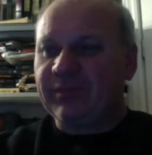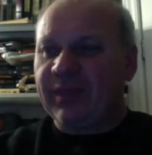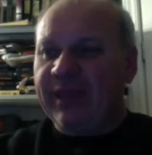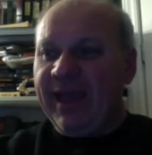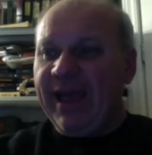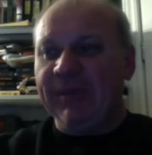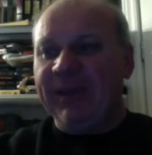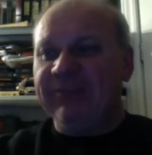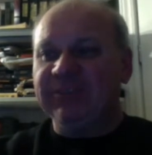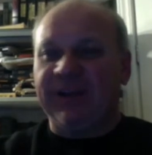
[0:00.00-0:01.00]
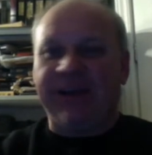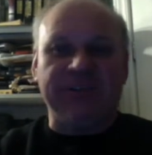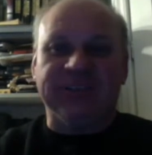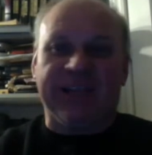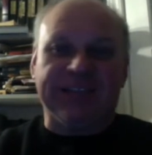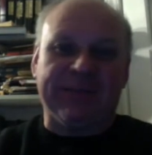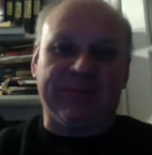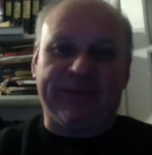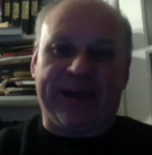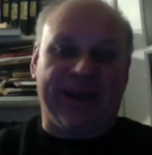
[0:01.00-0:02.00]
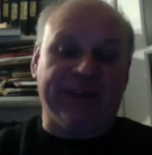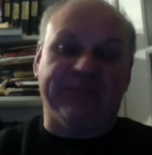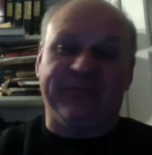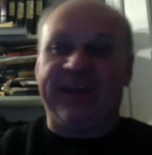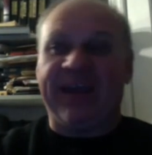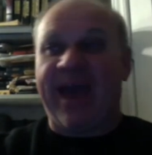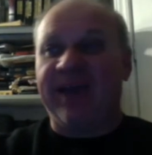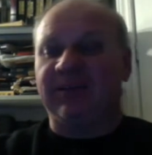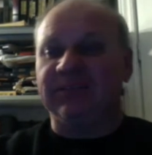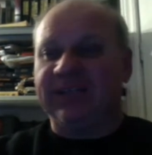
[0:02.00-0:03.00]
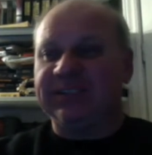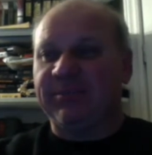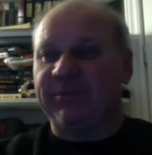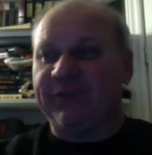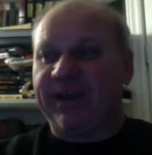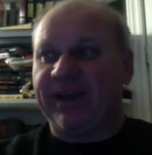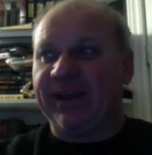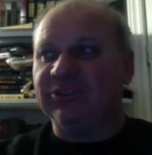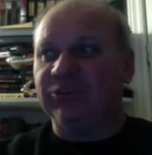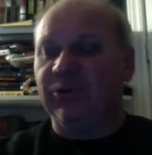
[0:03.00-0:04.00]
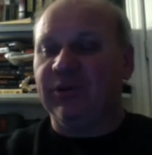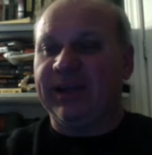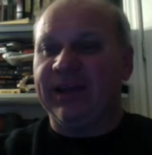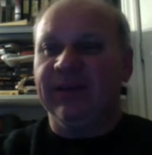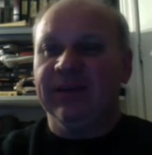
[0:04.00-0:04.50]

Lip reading: yeah, I mean, I was a Led Zeppelin fan. I was a fanatical Led Zeppelin fan in high school, and I.